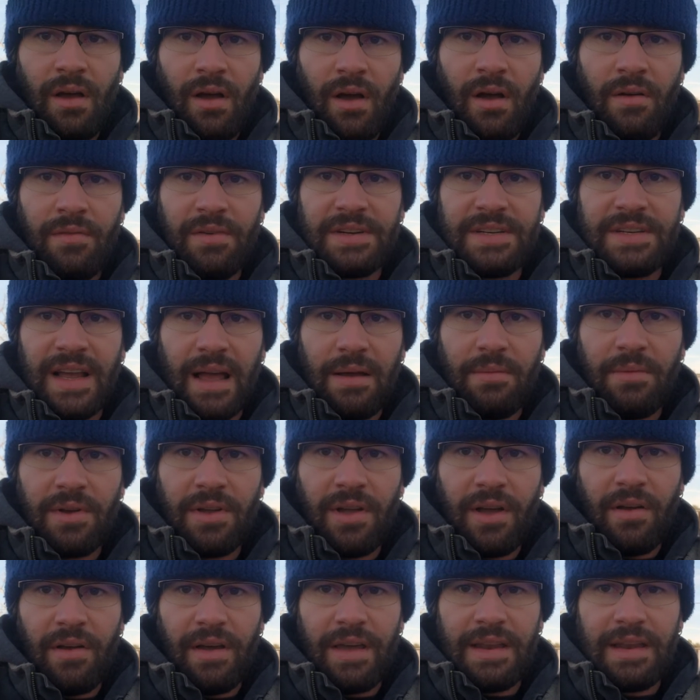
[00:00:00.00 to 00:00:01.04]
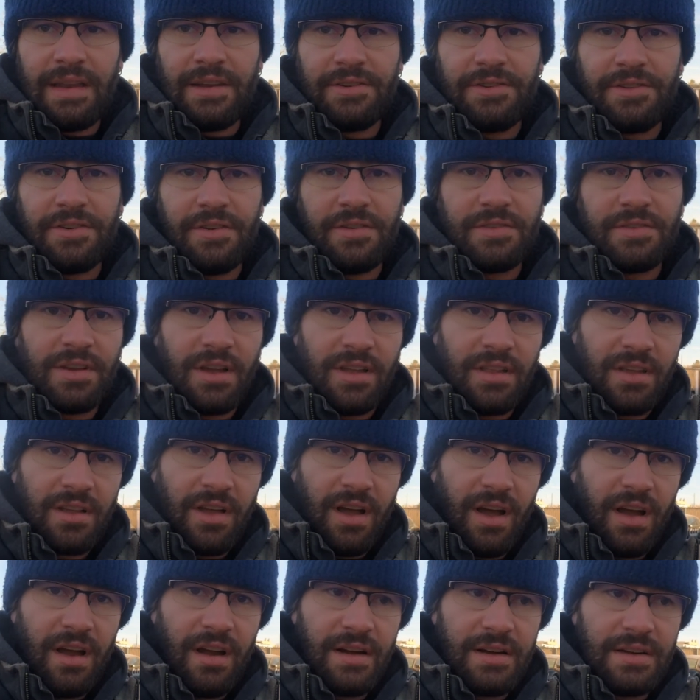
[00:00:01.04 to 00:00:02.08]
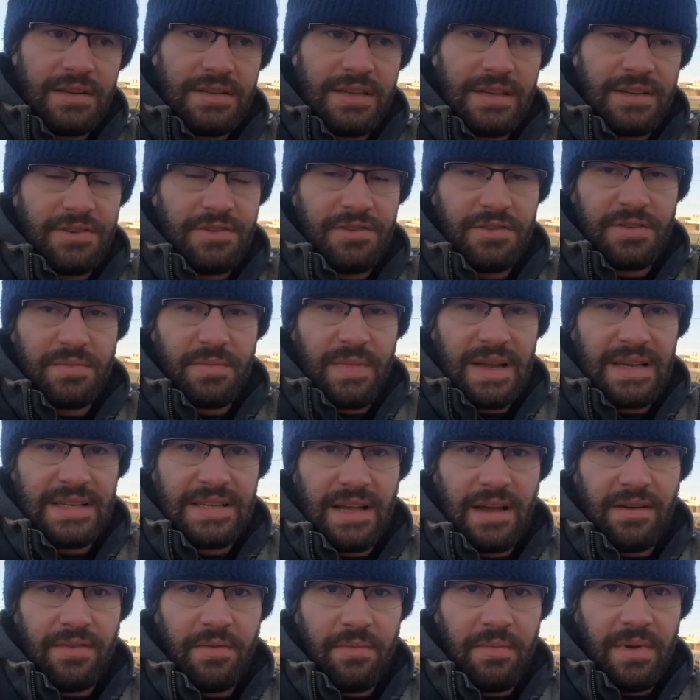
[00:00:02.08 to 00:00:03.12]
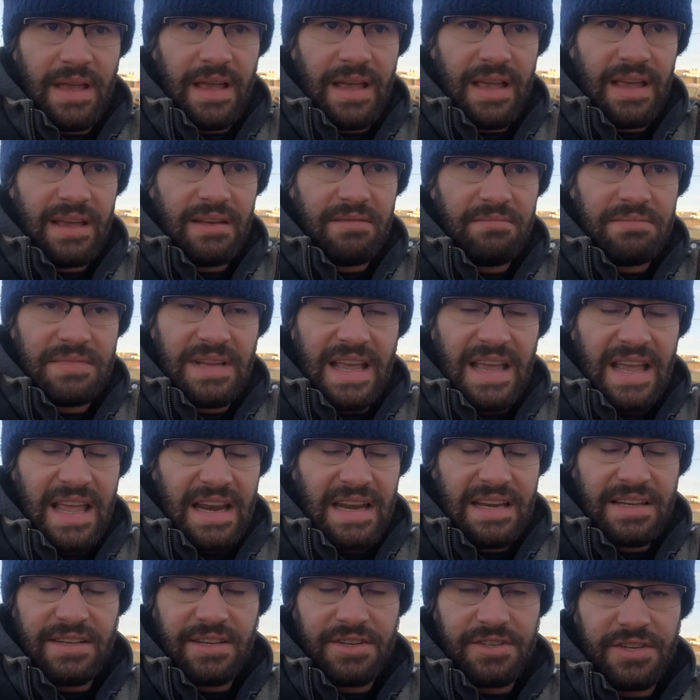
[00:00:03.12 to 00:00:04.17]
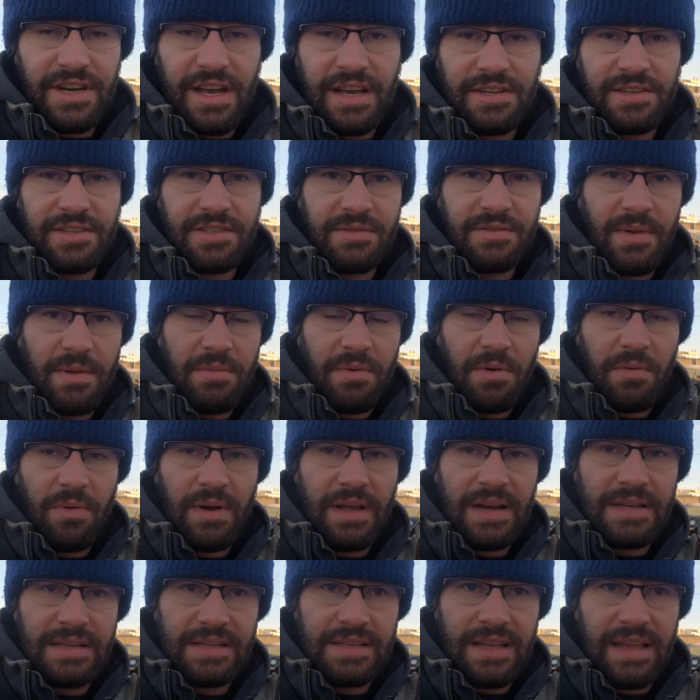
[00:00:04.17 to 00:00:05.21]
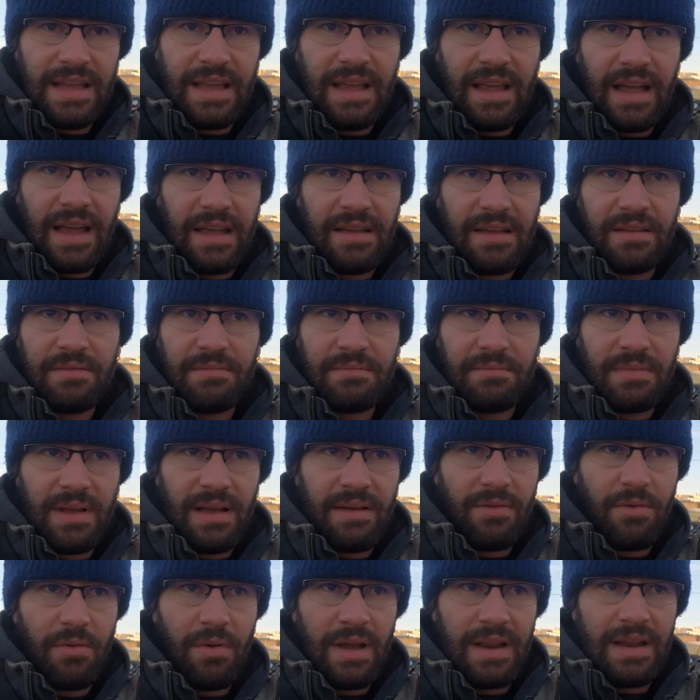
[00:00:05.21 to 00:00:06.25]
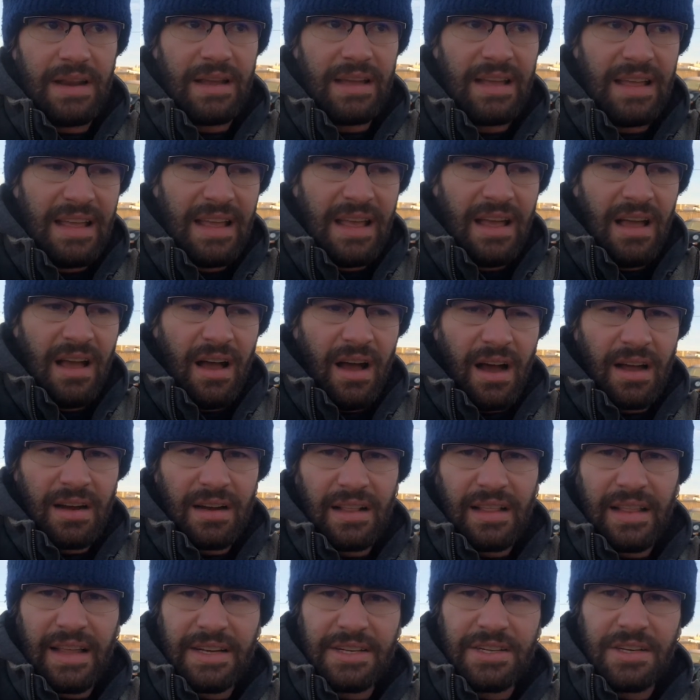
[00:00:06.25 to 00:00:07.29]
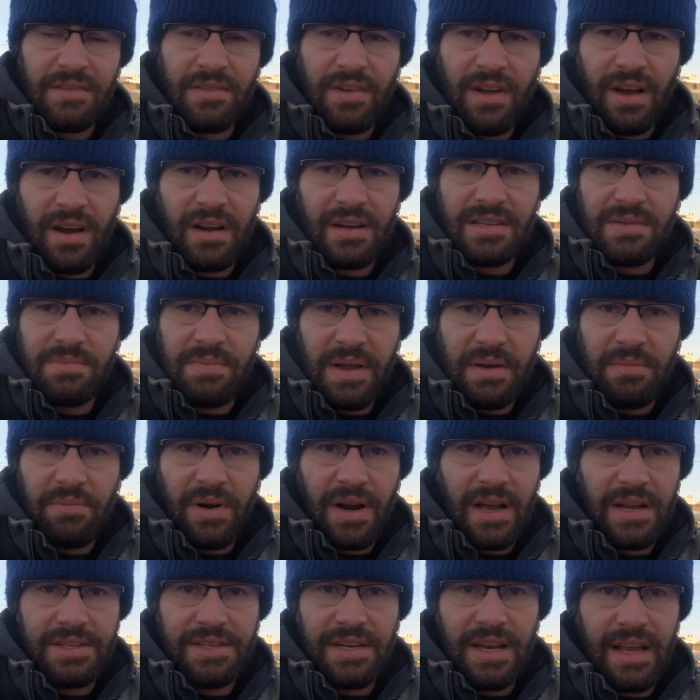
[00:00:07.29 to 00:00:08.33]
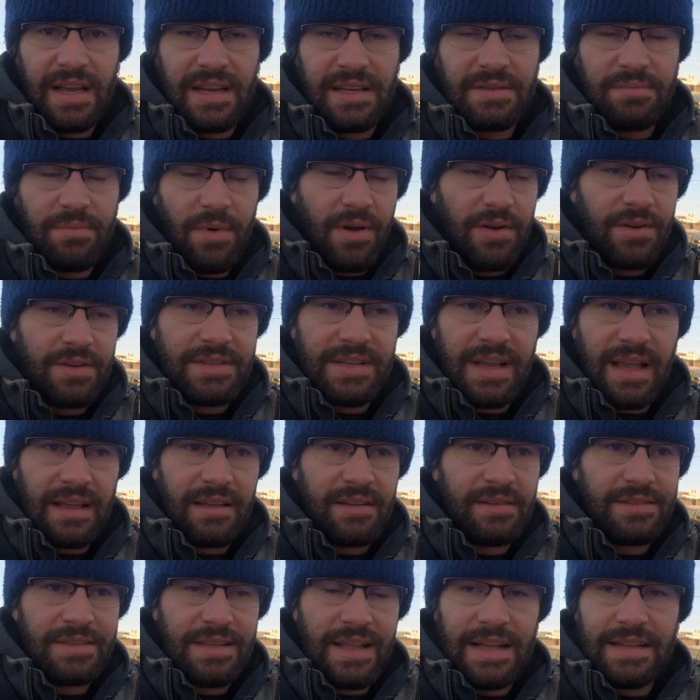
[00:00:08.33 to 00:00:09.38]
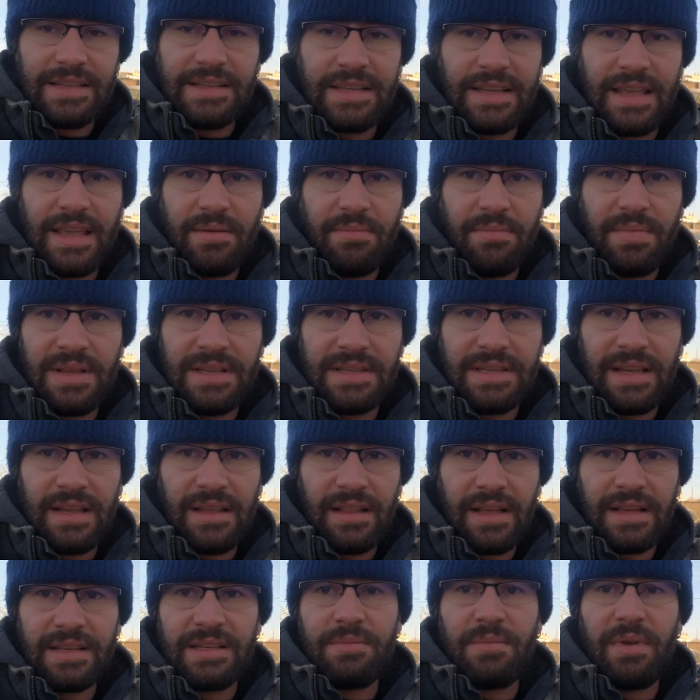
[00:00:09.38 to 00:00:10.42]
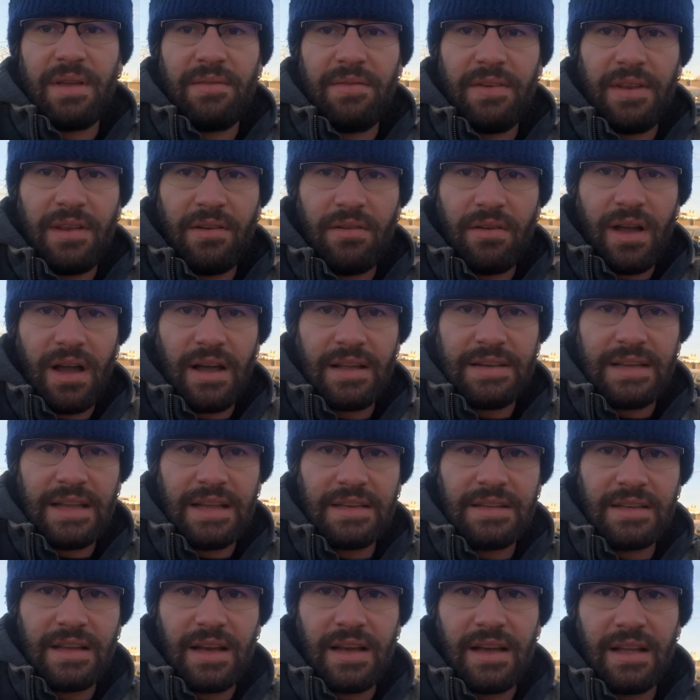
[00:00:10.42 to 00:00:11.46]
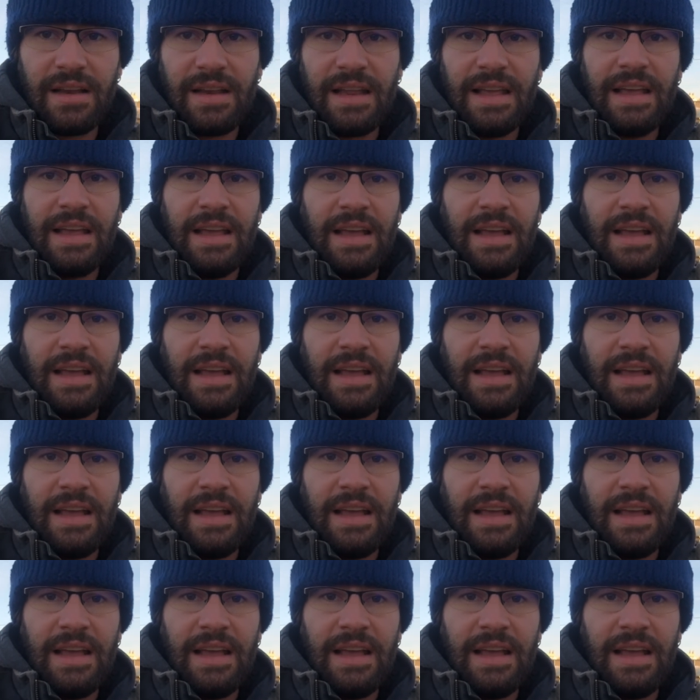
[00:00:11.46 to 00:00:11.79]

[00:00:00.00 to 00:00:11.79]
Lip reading: Over time, I'll go ahead and introduce all the cars, introduce myself a bit, take any suggestions people want to see. I have quite a odd collection of cars, big projects, motorcycles, lots to keep busy and lots to make video content on.